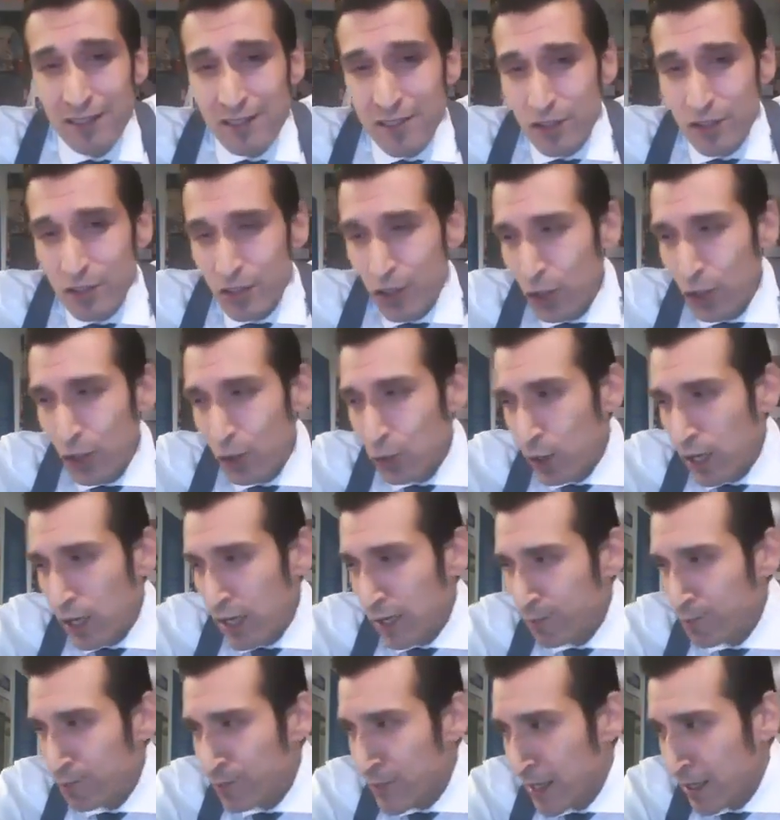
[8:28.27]

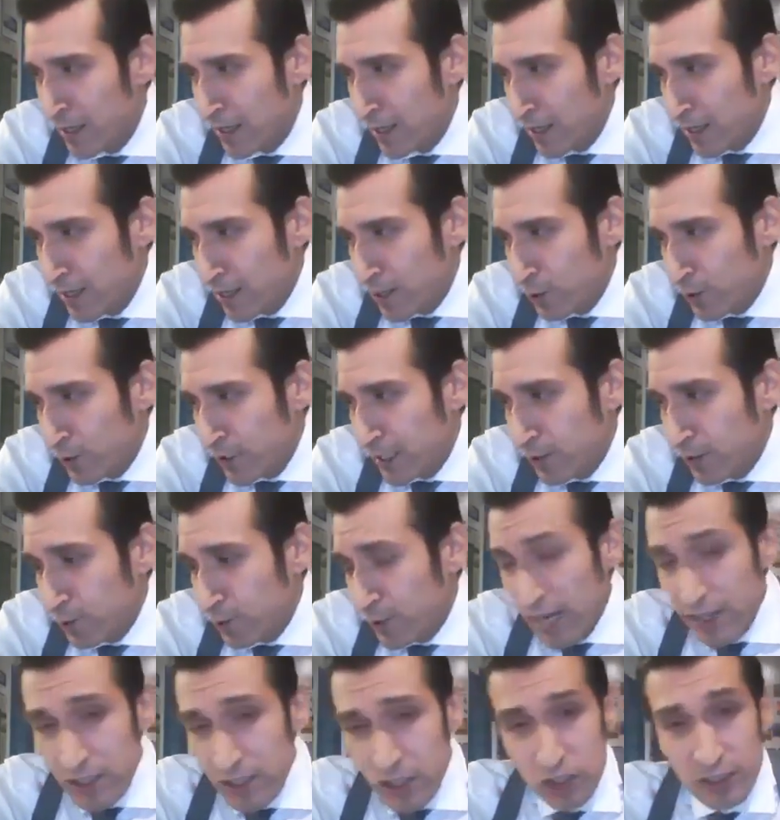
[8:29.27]
So we
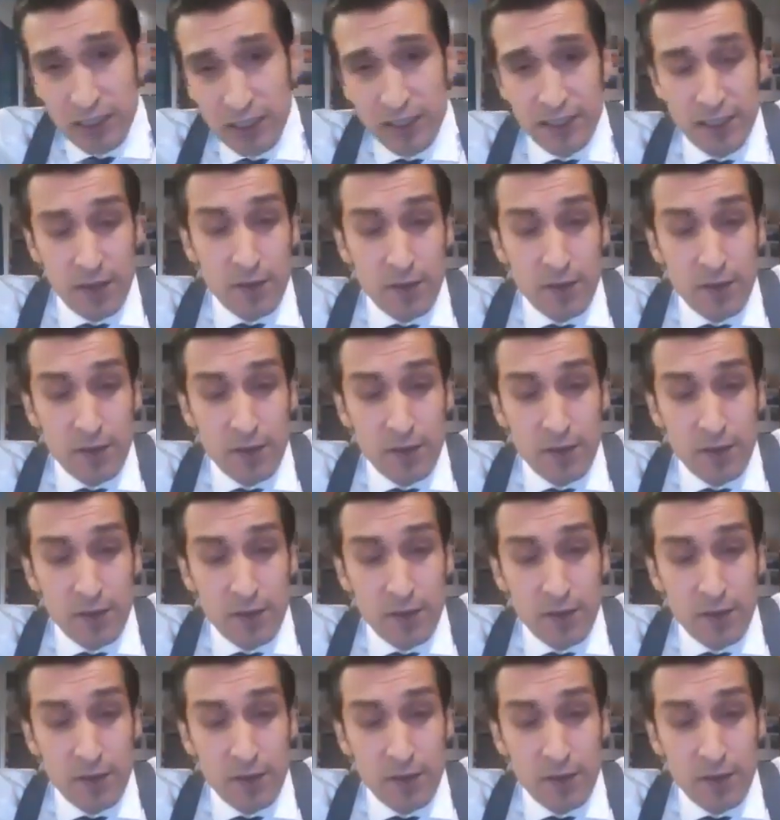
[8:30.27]
actually